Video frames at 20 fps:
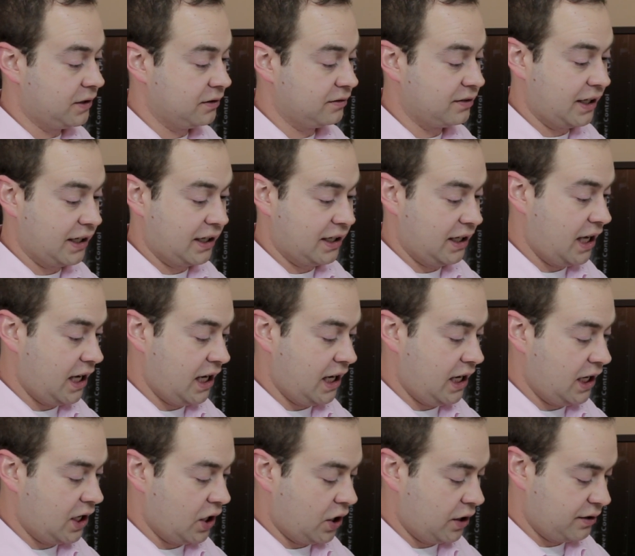There's like
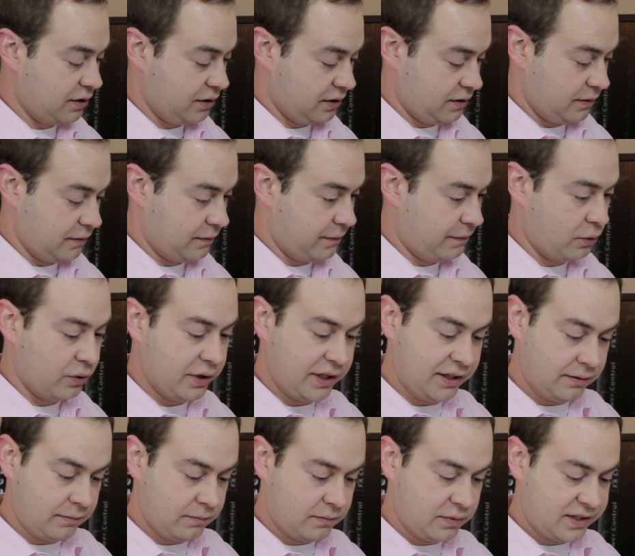
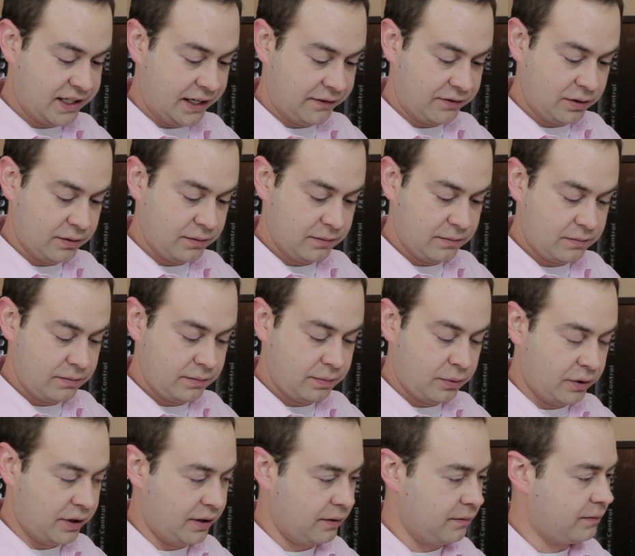
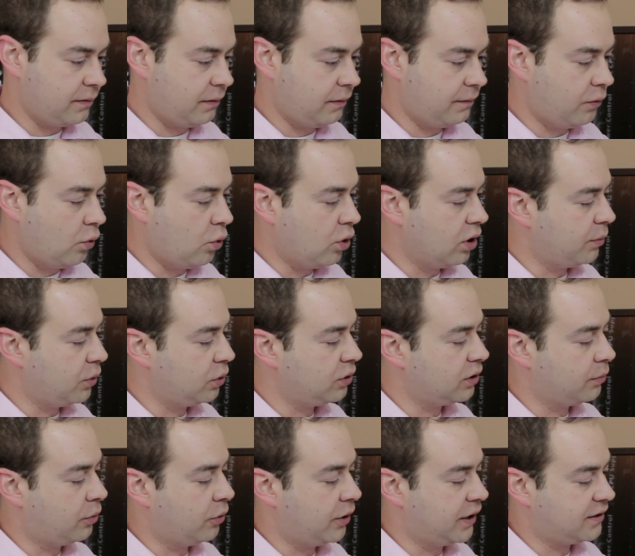847.4
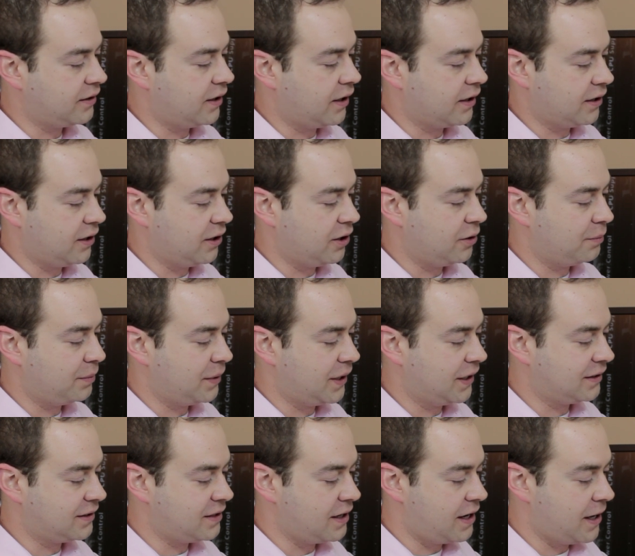bullet points on here,
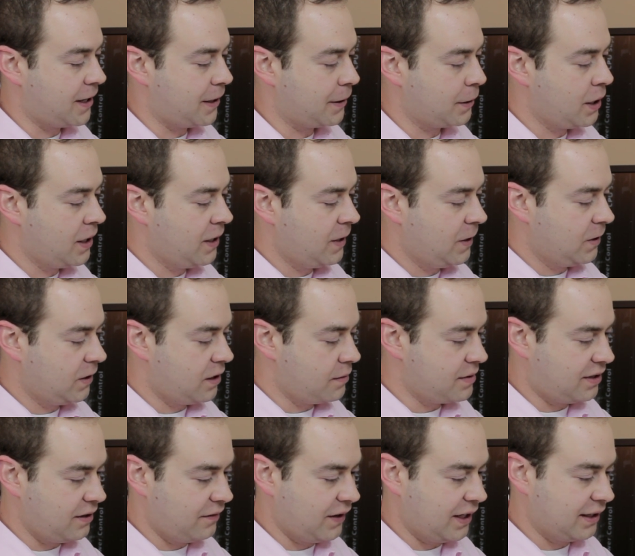but let
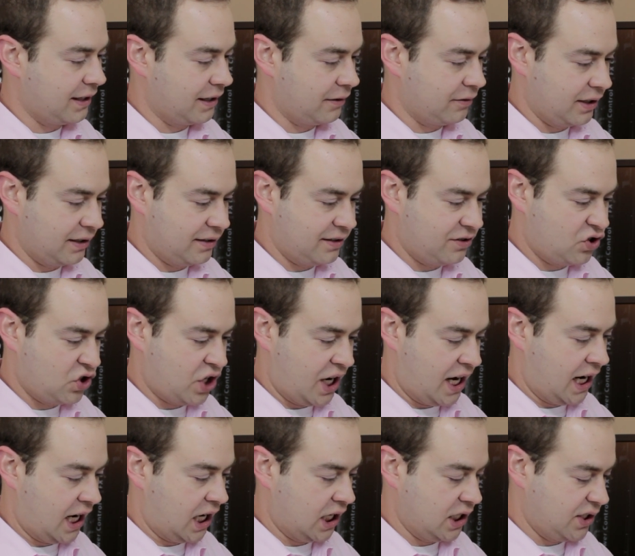me see if anything really
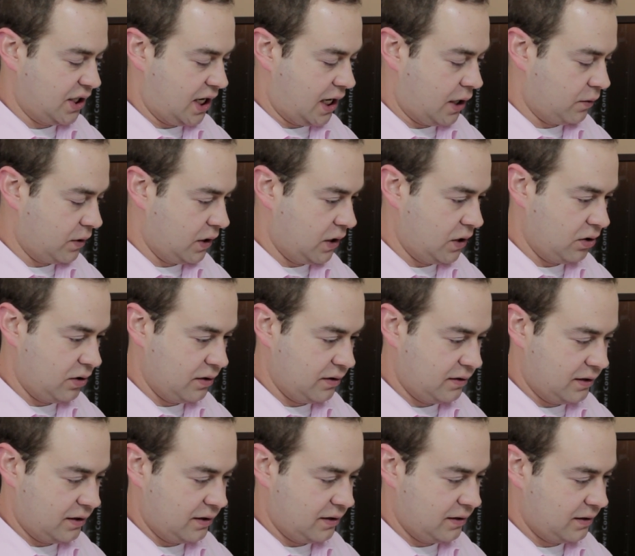stands out here
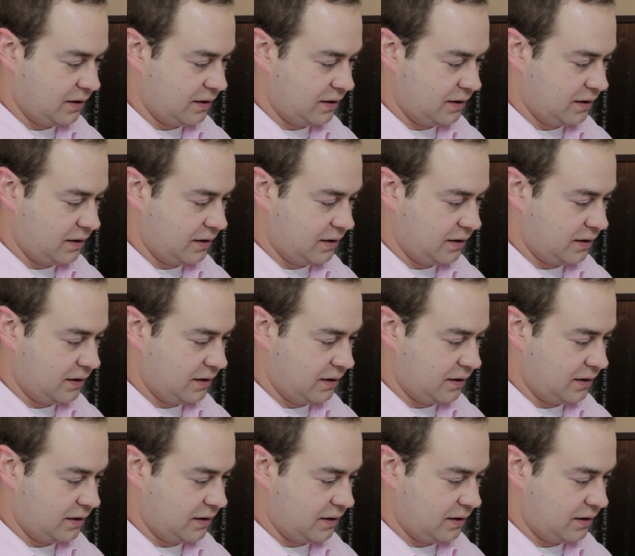as